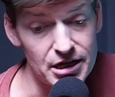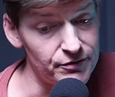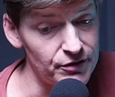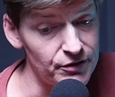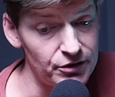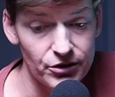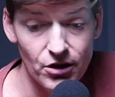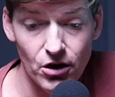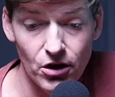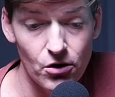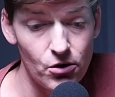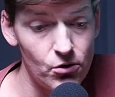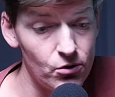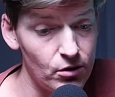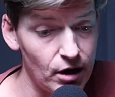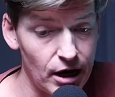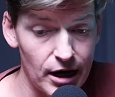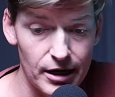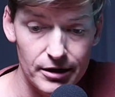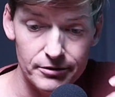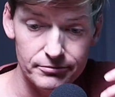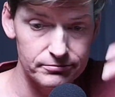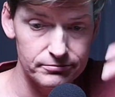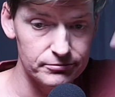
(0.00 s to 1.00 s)
Even though
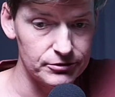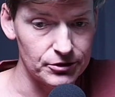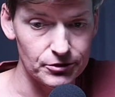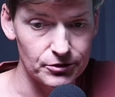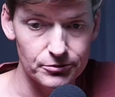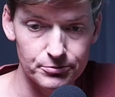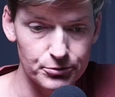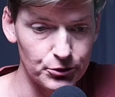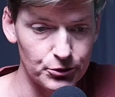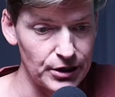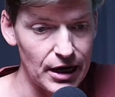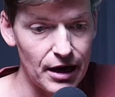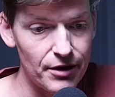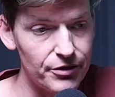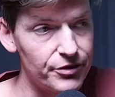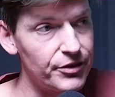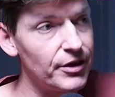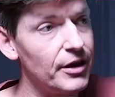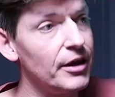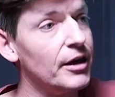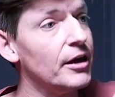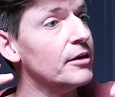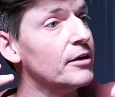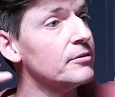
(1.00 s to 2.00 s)
I, you know, put out
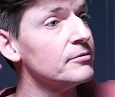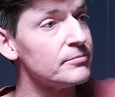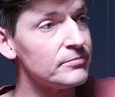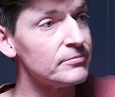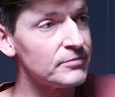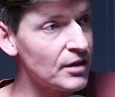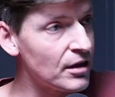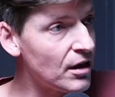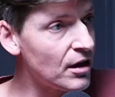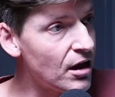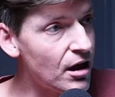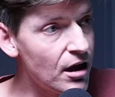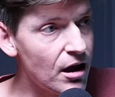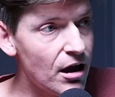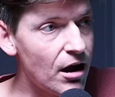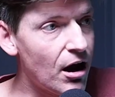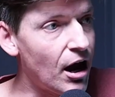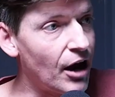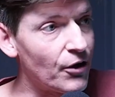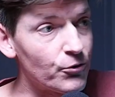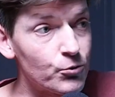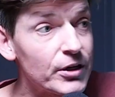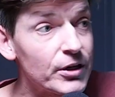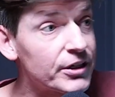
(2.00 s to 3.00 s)
there,
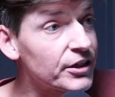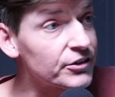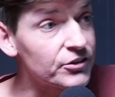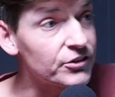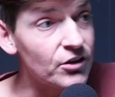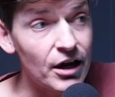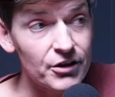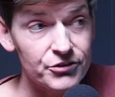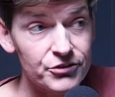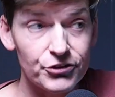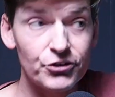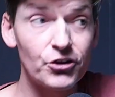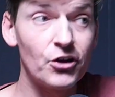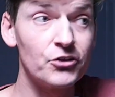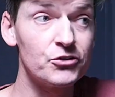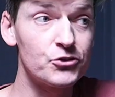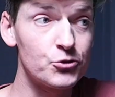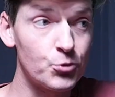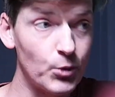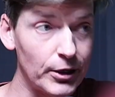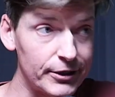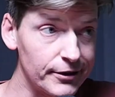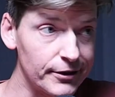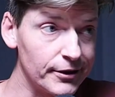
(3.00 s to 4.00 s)
I recognize that on
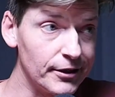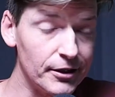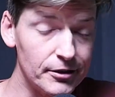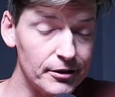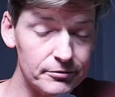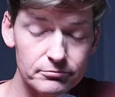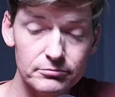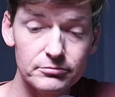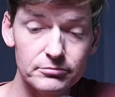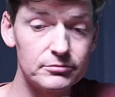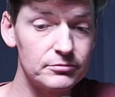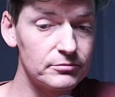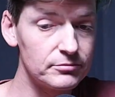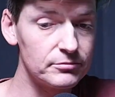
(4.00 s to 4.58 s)
Twitter,